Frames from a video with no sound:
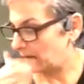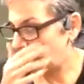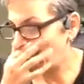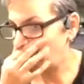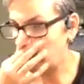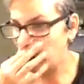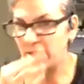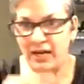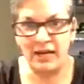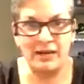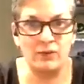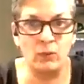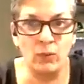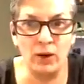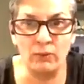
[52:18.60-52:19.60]
Okay.
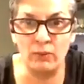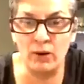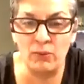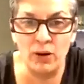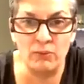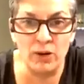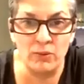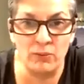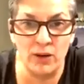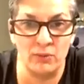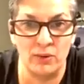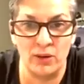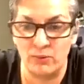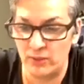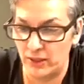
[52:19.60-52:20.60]
Wait.
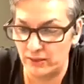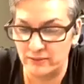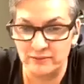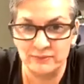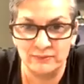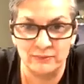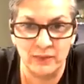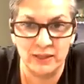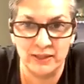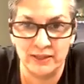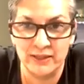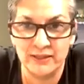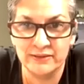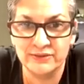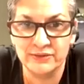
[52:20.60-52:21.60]
What
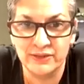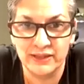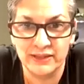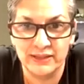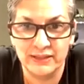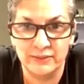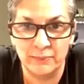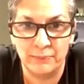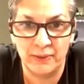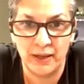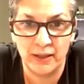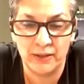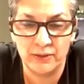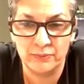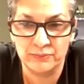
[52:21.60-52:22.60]
are you doing? The
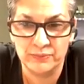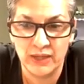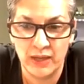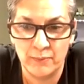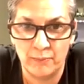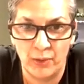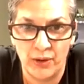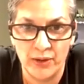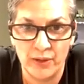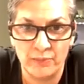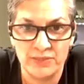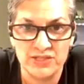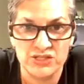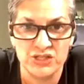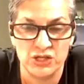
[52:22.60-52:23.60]
bottom
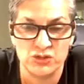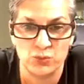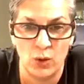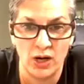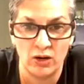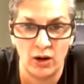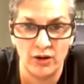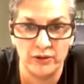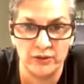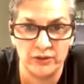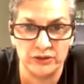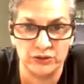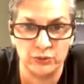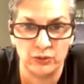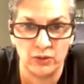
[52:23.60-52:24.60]
is just one color
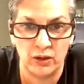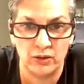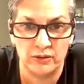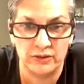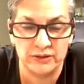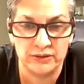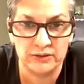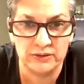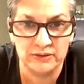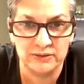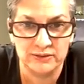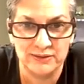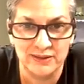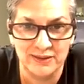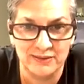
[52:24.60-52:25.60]
or two colors?
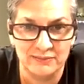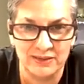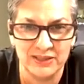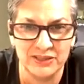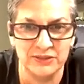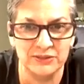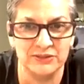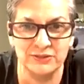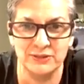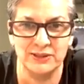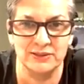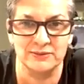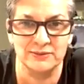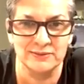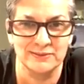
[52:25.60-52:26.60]
What are you doing?